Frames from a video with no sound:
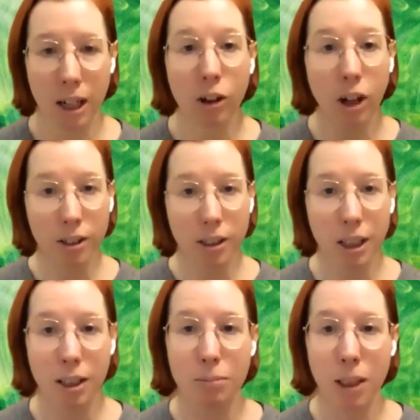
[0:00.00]
their
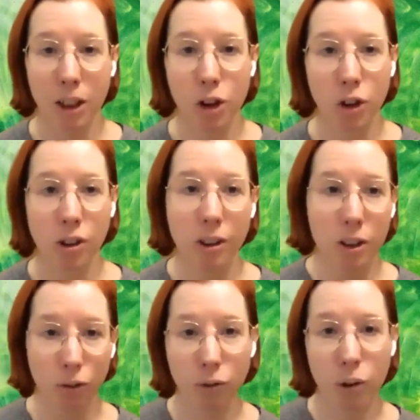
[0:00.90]
intent and making sure that
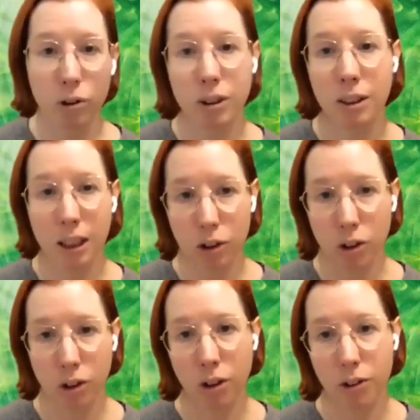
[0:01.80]
these are photos that they
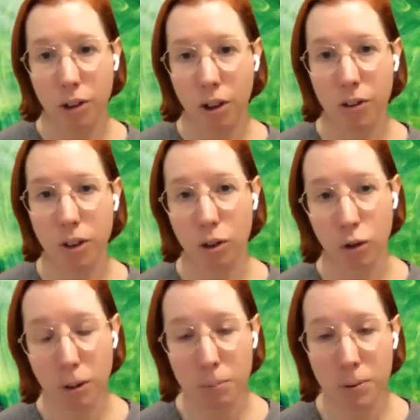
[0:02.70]
took on their
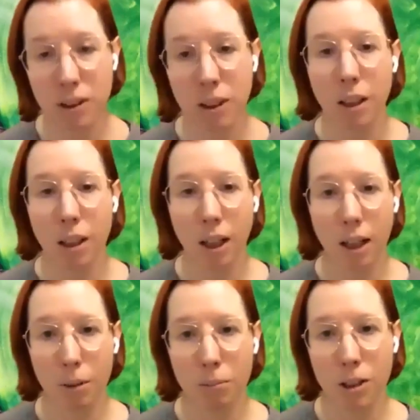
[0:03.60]
trips.
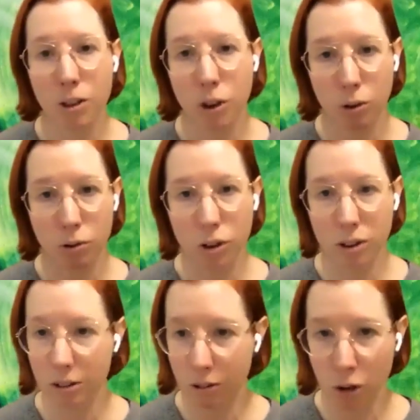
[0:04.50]
And so
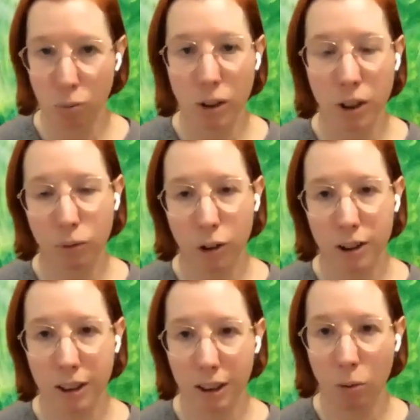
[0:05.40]
just
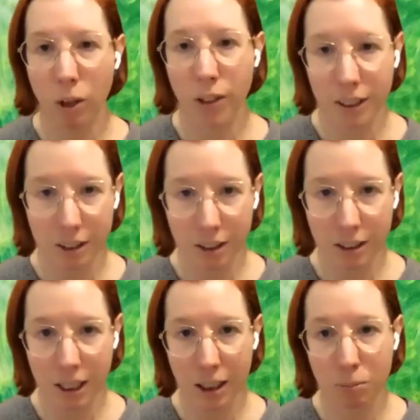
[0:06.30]
reinforcing that while that
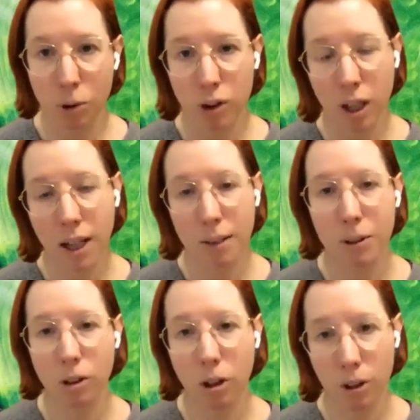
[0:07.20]
does take more
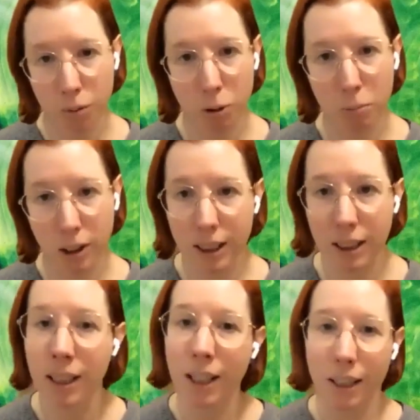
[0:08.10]
time and cost more
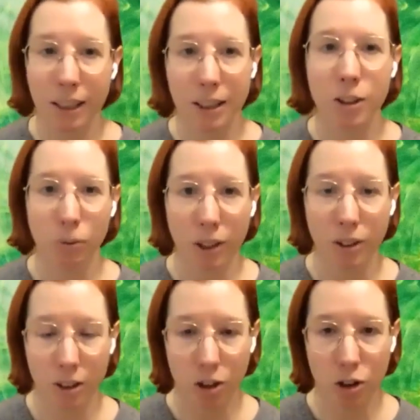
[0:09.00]
money, it is the
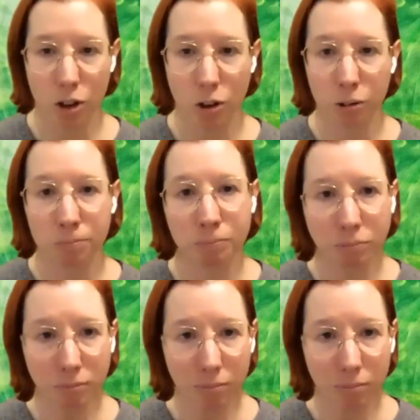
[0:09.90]
right thing to do.